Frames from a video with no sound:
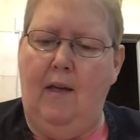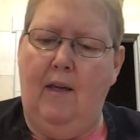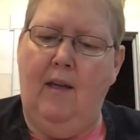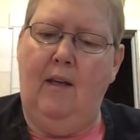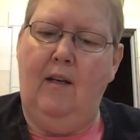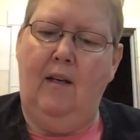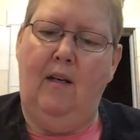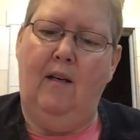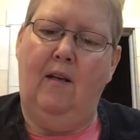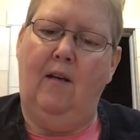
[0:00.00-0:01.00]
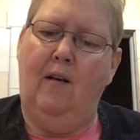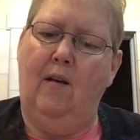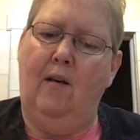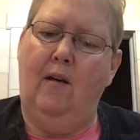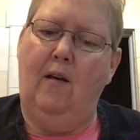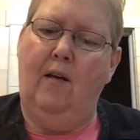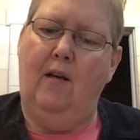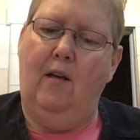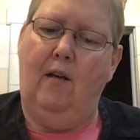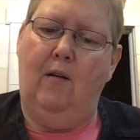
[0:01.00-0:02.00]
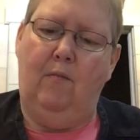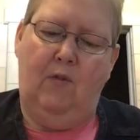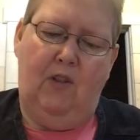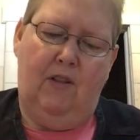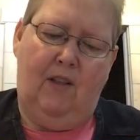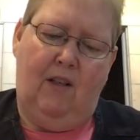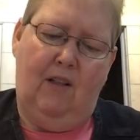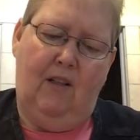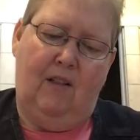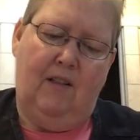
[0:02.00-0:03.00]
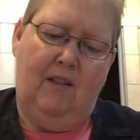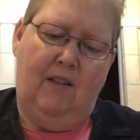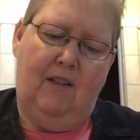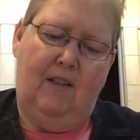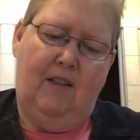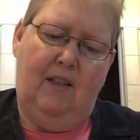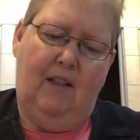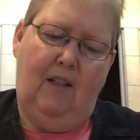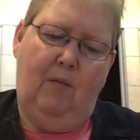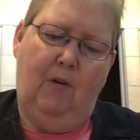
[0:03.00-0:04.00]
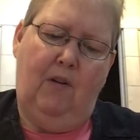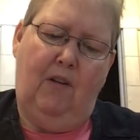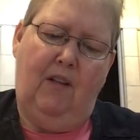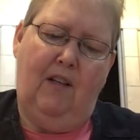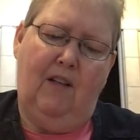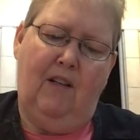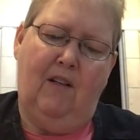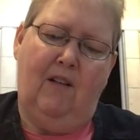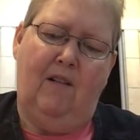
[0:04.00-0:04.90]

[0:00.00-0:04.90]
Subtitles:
And I'm just gonna stick him on there.